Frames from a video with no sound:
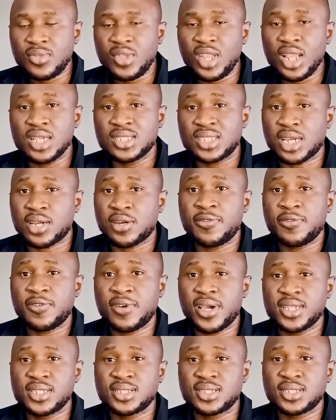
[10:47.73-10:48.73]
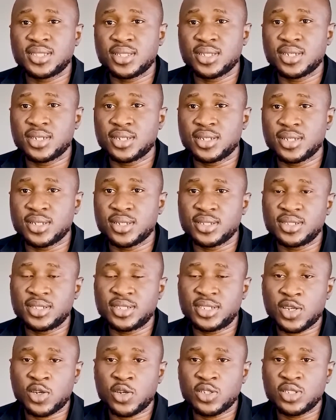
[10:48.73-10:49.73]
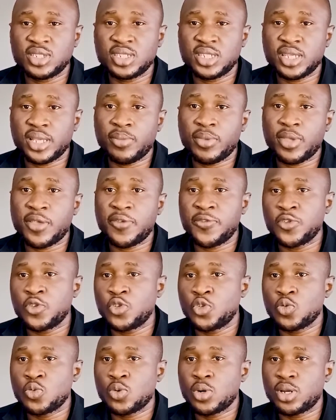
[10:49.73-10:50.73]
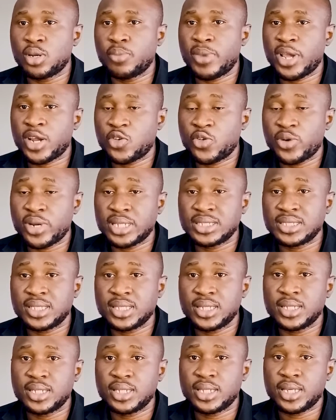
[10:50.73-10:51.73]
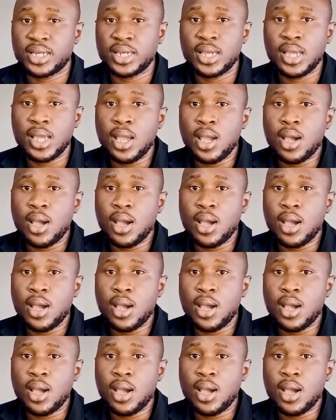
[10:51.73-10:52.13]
sacrifice the second SIM if you do want a micro SD in there.